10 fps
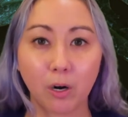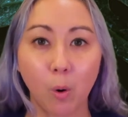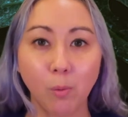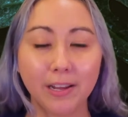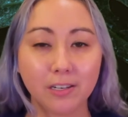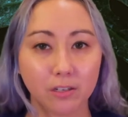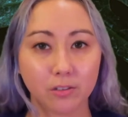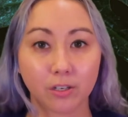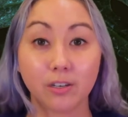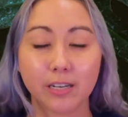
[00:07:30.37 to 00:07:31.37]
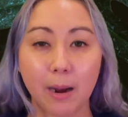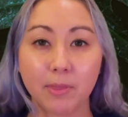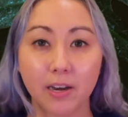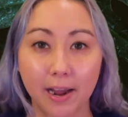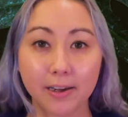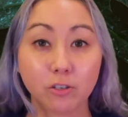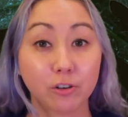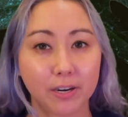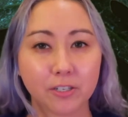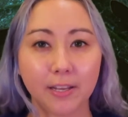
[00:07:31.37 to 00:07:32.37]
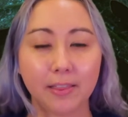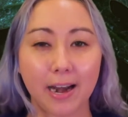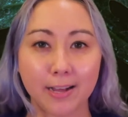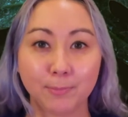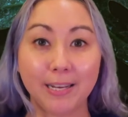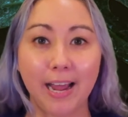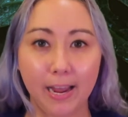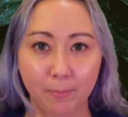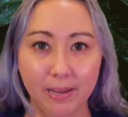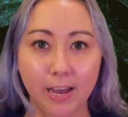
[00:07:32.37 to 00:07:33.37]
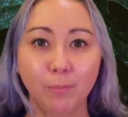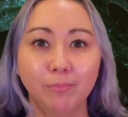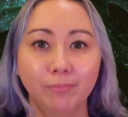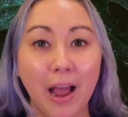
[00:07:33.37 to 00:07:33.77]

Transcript: but only until a certain time in the night. Traditionally, that has been 8 p.m.